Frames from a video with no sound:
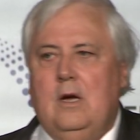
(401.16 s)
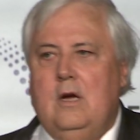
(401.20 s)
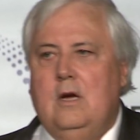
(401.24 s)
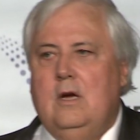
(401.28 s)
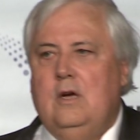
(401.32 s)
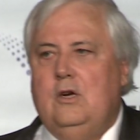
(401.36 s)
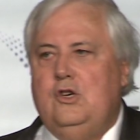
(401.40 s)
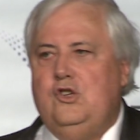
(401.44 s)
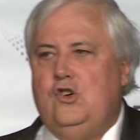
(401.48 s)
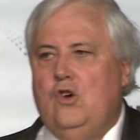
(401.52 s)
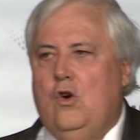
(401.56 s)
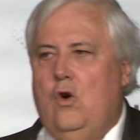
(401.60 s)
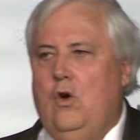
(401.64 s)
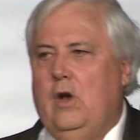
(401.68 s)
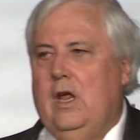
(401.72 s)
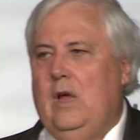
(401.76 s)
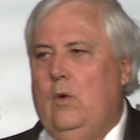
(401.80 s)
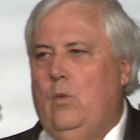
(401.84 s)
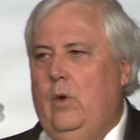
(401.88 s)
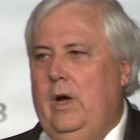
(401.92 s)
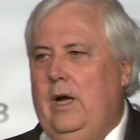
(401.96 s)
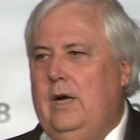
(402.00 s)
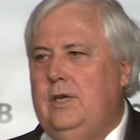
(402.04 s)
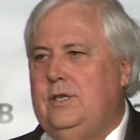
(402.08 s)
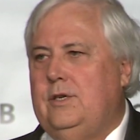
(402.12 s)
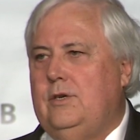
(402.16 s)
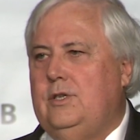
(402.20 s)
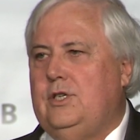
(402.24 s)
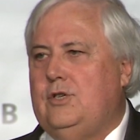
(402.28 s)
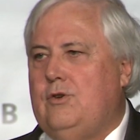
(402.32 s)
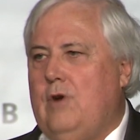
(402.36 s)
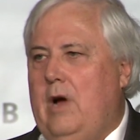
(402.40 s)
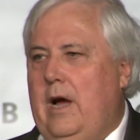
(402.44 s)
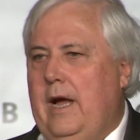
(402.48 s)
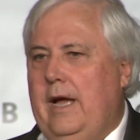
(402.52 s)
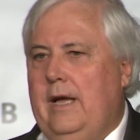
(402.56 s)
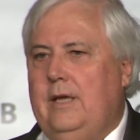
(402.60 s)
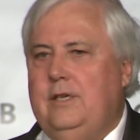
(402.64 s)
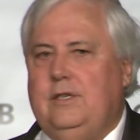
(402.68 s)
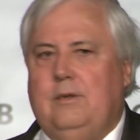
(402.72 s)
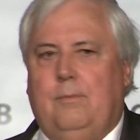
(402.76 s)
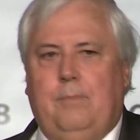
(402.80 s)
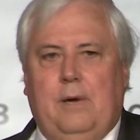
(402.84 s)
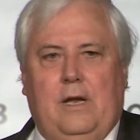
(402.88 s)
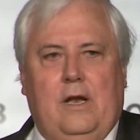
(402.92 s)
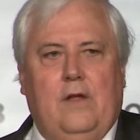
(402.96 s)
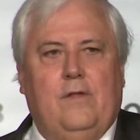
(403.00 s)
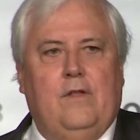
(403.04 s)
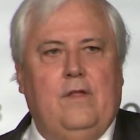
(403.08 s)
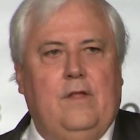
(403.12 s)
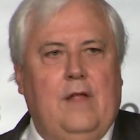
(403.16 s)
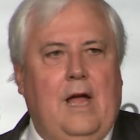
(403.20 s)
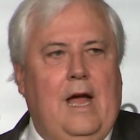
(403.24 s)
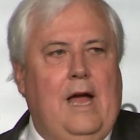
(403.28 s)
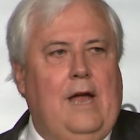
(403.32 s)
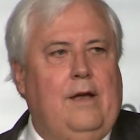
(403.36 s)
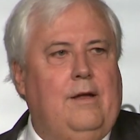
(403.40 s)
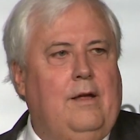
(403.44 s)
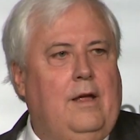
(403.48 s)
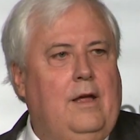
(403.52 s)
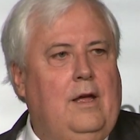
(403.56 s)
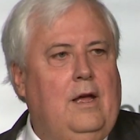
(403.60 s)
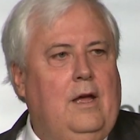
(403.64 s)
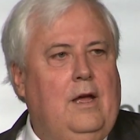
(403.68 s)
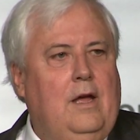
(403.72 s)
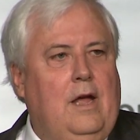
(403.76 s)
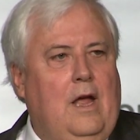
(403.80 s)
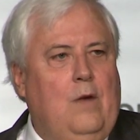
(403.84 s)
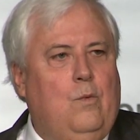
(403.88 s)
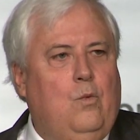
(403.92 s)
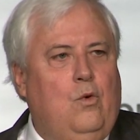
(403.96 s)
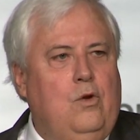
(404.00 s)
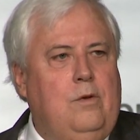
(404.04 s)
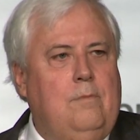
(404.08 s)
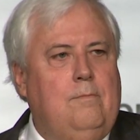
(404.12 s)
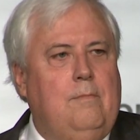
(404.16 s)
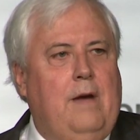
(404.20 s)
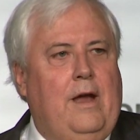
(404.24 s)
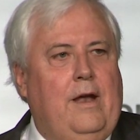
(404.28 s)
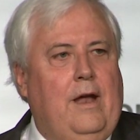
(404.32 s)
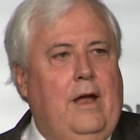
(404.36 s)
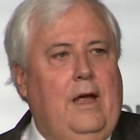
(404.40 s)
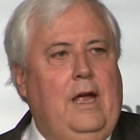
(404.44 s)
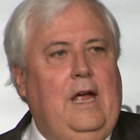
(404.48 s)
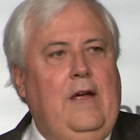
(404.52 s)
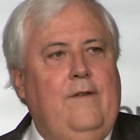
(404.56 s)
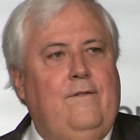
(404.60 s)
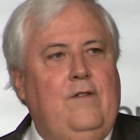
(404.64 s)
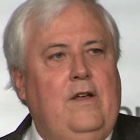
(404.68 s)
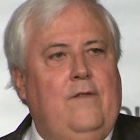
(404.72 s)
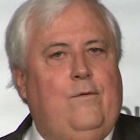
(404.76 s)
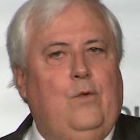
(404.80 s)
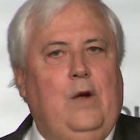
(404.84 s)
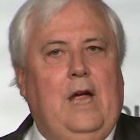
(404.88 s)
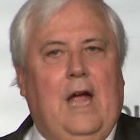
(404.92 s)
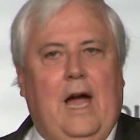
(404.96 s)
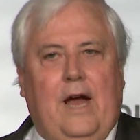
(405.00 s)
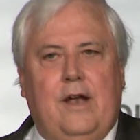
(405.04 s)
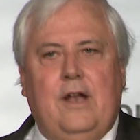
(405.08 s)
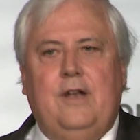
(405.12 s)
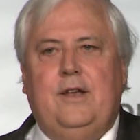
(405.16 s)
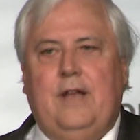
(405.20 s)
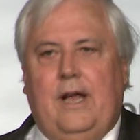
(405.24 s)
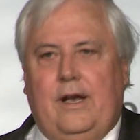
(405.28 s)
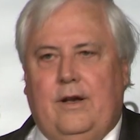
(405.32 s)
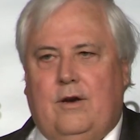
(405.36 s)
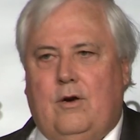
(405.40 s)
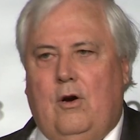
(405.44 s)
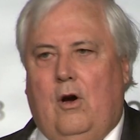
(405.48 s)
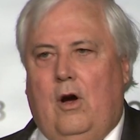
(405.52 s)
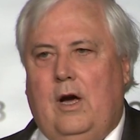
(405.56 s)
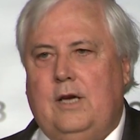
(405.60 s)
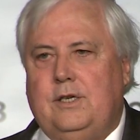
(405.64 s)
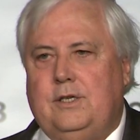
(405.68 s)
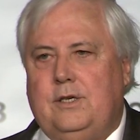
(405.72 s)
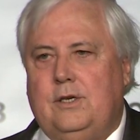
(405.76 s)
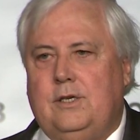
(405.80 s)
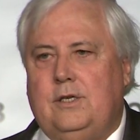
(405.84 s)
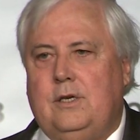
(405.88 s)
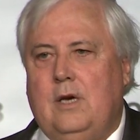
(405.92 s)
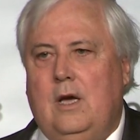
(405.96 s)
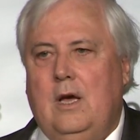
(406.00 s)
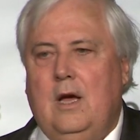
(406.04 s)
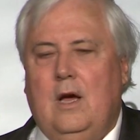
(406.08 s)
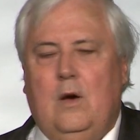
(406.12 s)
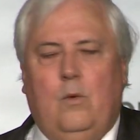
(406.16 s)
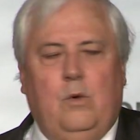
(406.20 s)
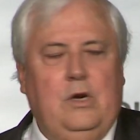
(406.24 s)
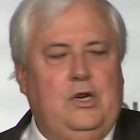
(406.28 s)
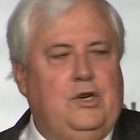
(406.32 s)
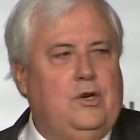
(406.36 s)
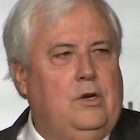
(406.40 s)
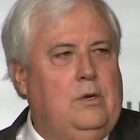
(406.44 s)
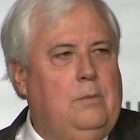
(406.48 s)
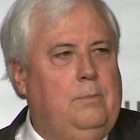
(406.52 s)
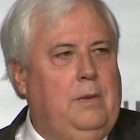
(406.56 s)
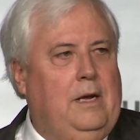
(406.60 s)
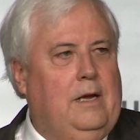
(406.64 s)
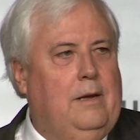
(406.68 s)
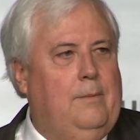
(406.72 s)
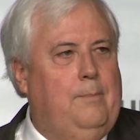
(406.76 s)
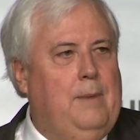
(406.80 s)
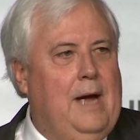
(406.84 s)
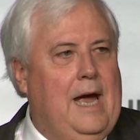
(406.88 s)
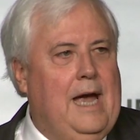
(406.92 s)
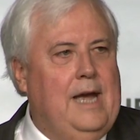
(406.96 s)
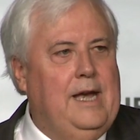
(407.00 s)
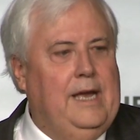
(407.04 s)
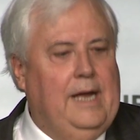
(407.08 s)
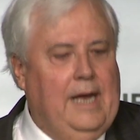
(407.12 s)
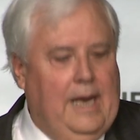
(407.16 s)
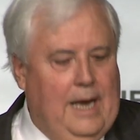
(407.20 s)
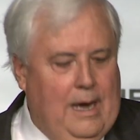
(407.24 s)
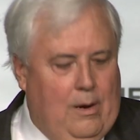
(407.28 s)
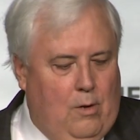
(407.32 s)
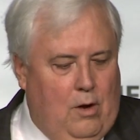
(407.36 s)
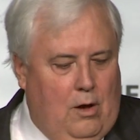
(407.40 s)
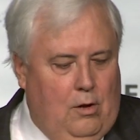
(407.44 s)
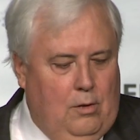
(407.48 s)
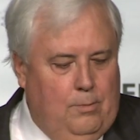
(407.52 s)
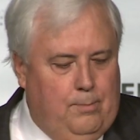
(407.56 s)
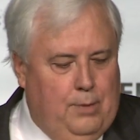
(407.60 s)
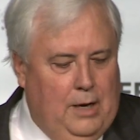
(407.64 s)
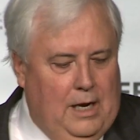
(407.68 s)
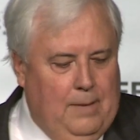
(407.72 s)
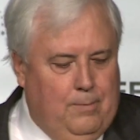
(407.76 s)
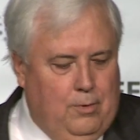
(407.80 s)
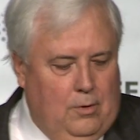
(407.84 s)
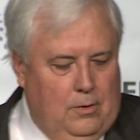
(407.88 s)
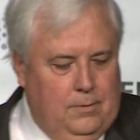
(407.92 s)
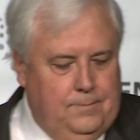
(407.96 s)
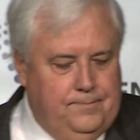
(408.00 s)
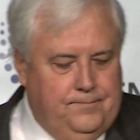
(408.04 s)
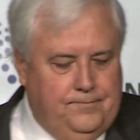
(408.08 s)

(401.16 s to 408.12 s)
Surely we as Australians are better than that. It wouldn't matter even if we had a debt crisis, we shouldn't be abandoning our old people.